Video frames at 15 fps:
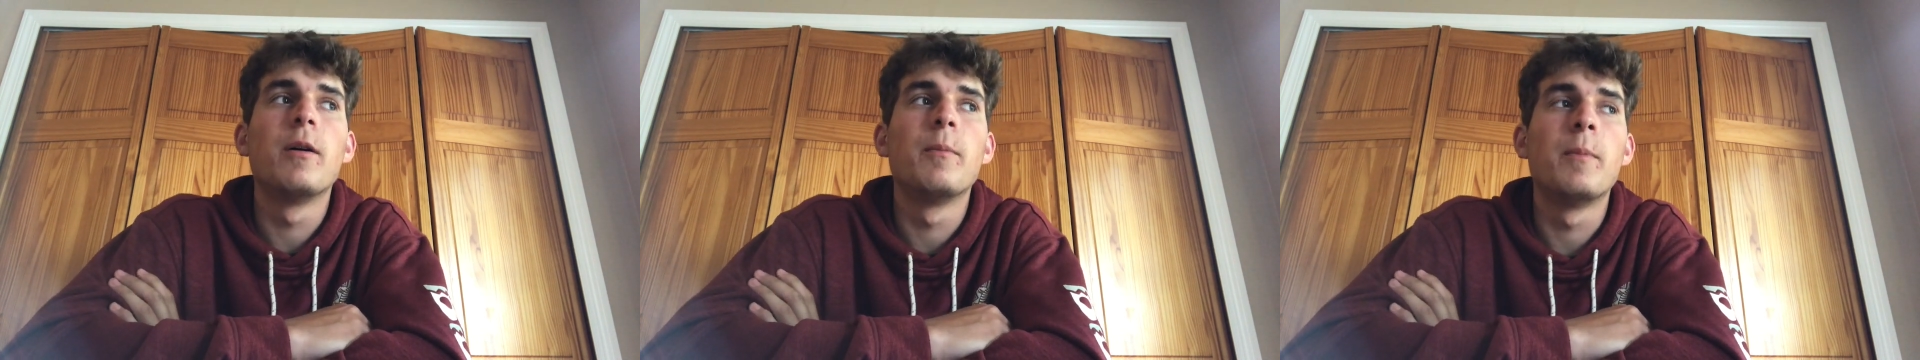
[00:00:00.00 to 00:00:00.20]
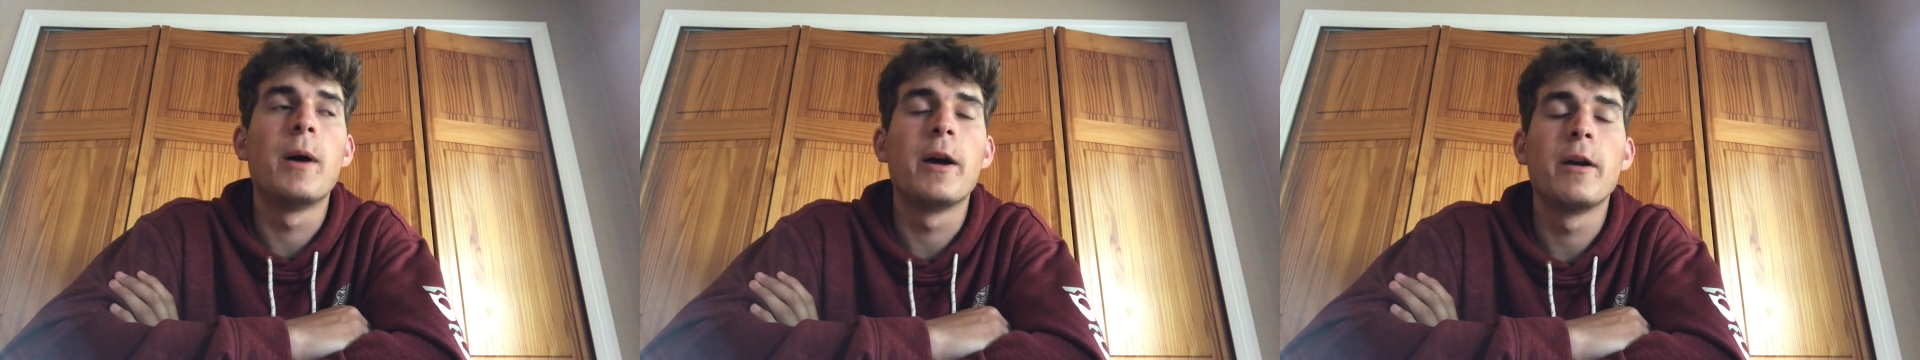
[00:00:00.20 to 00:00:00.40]

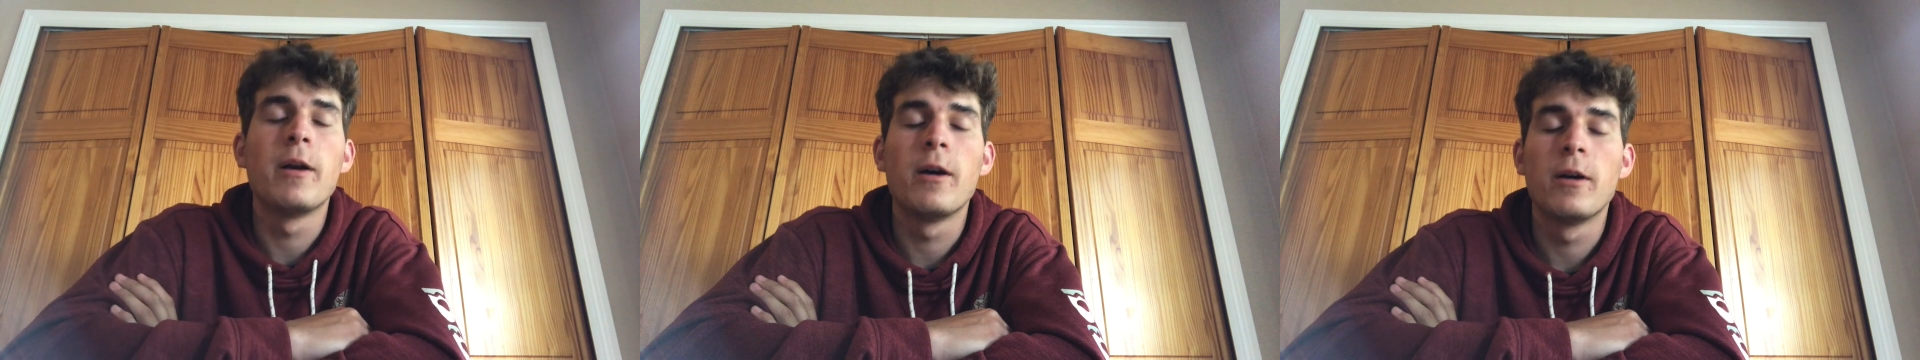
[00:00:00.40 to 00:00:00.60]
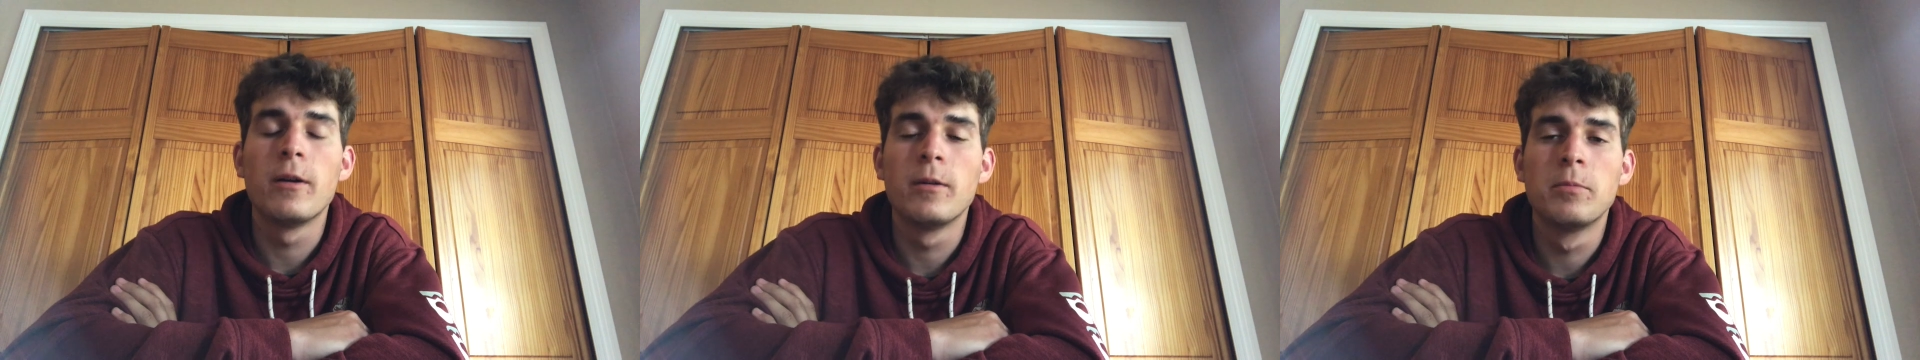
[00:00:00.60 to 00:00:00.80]
my
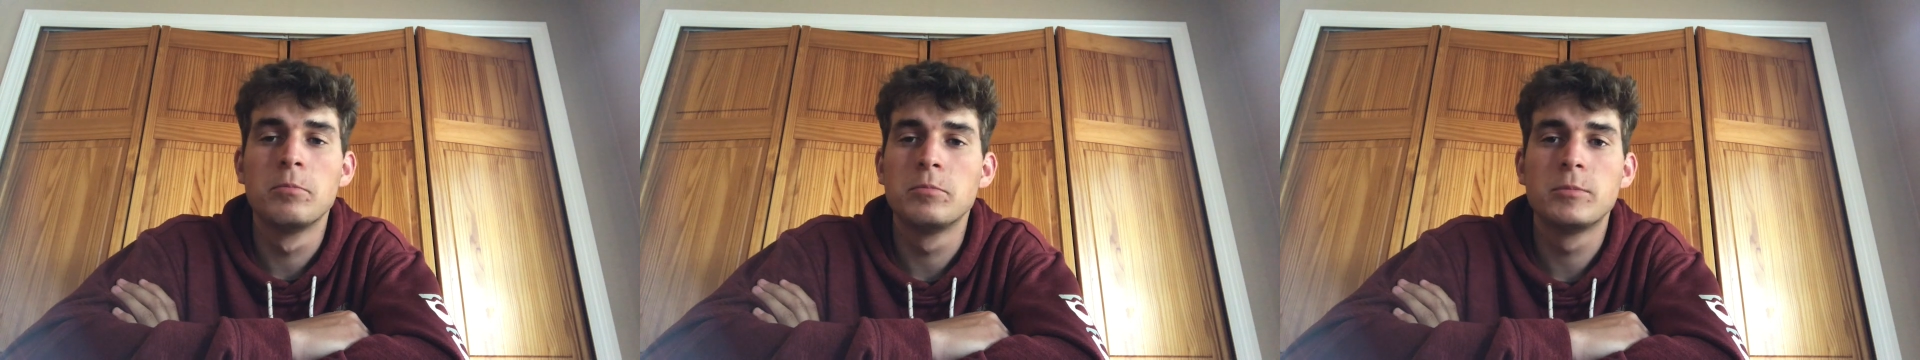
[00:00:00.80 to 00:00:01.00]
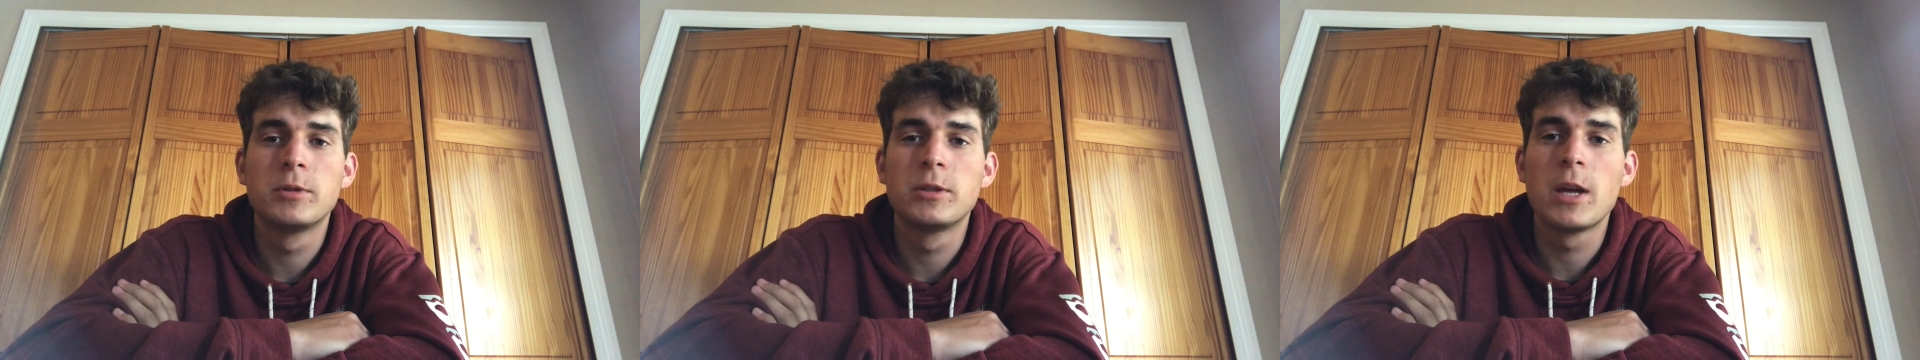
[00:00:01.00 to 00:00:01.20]
uh,
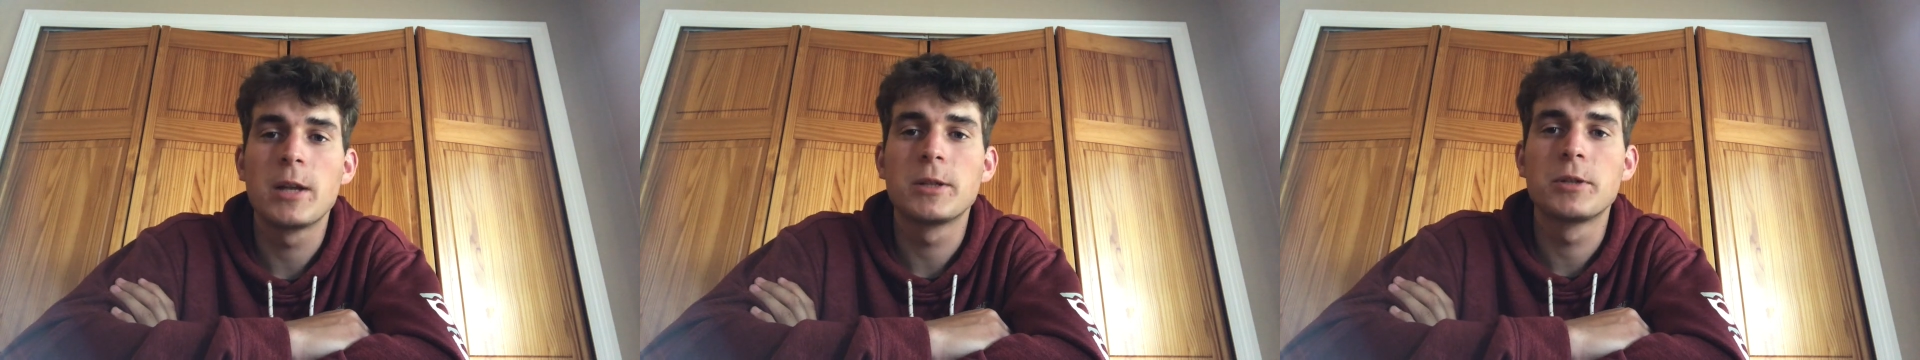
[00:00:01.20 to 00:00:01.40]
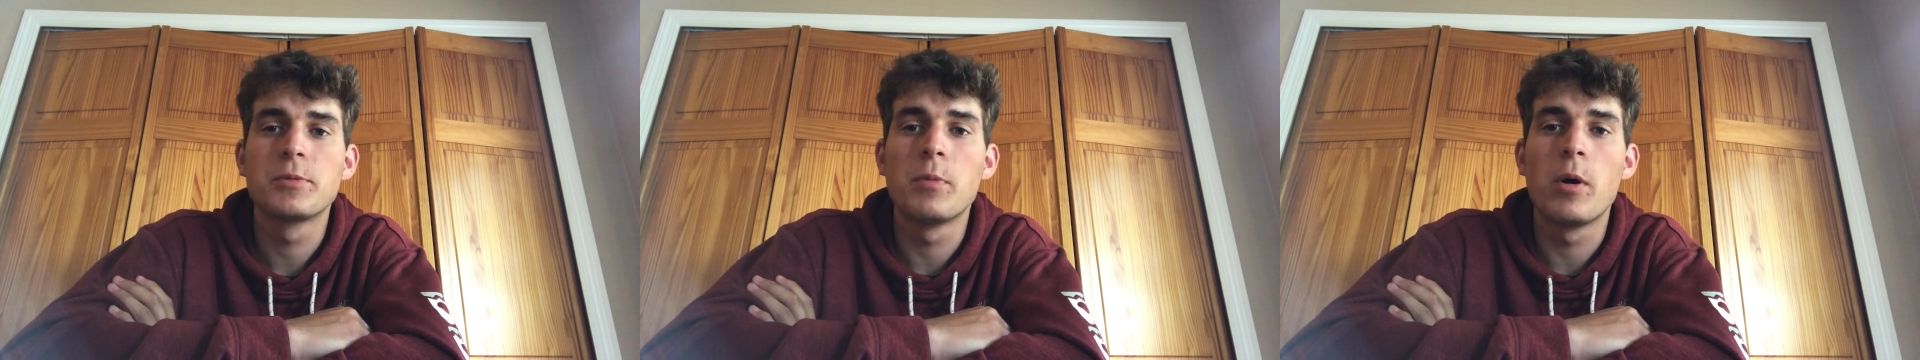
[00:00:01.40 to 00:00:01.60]

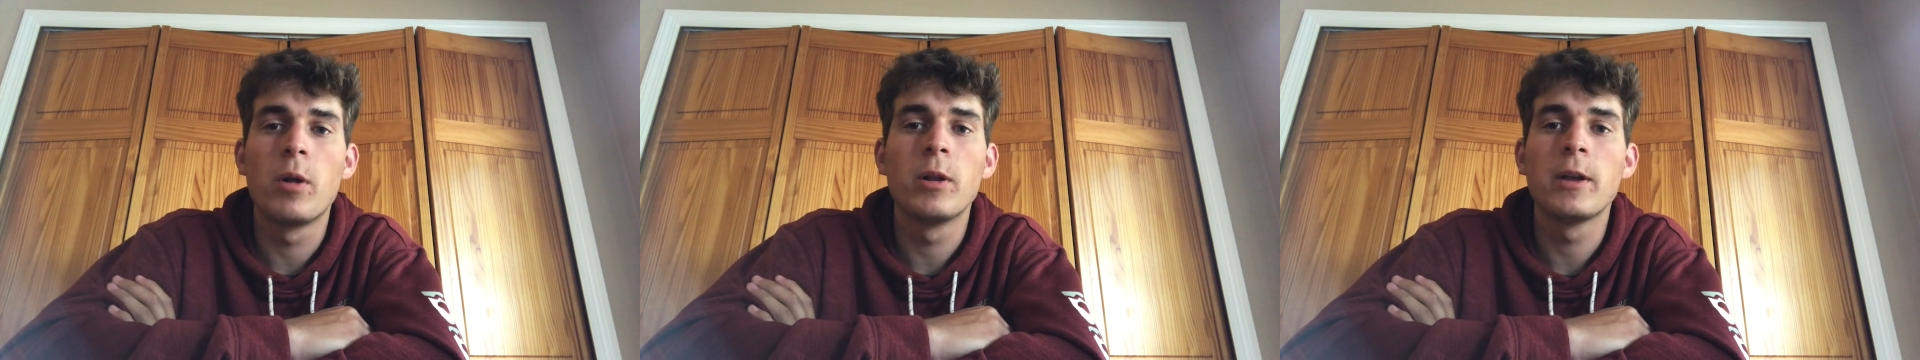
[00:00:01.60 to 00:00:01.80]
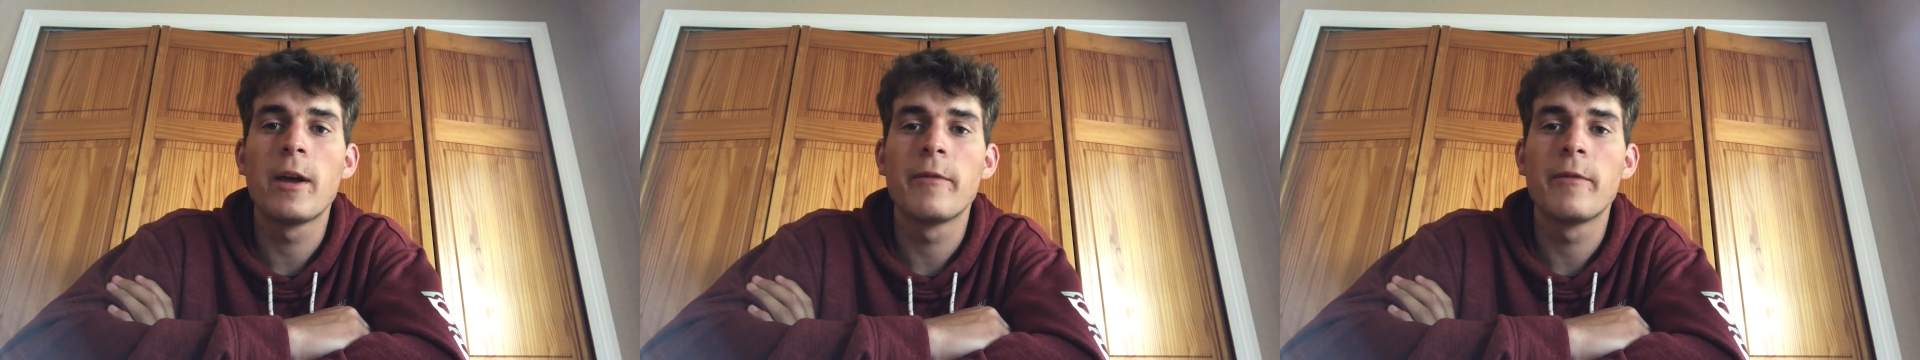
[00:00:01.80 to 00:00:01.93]
catch a smallie.